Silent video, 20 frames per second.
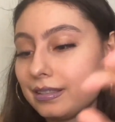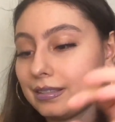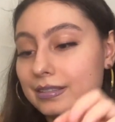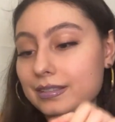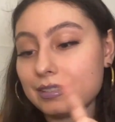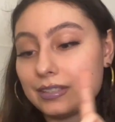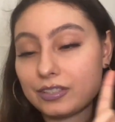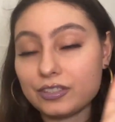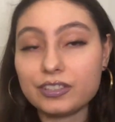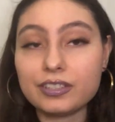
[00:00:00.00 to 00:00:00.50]

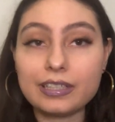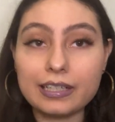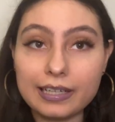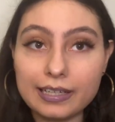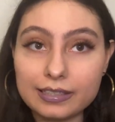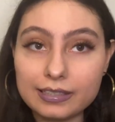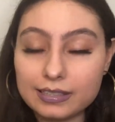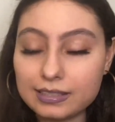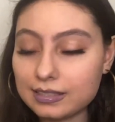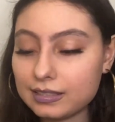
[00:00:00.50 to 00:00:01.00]
dear
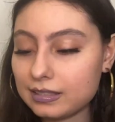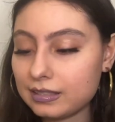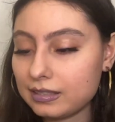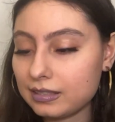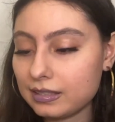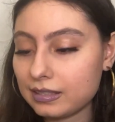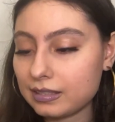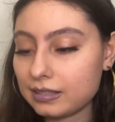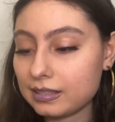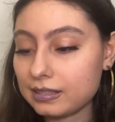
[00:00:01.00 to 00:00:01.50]

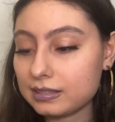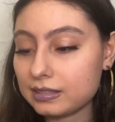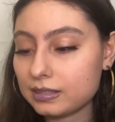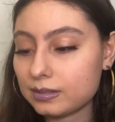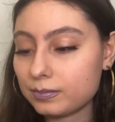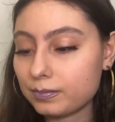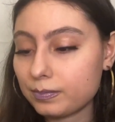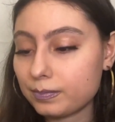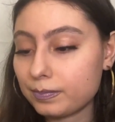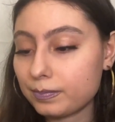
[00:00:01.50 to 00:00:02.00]
Natalie, let's
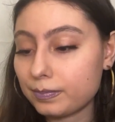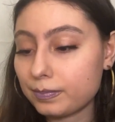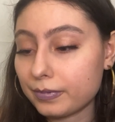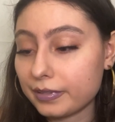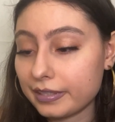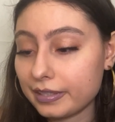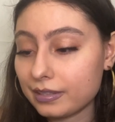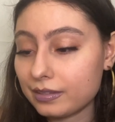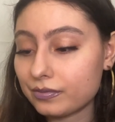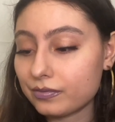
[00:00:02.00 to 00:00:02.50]

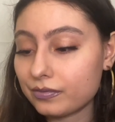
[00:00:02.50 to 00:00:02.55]
spread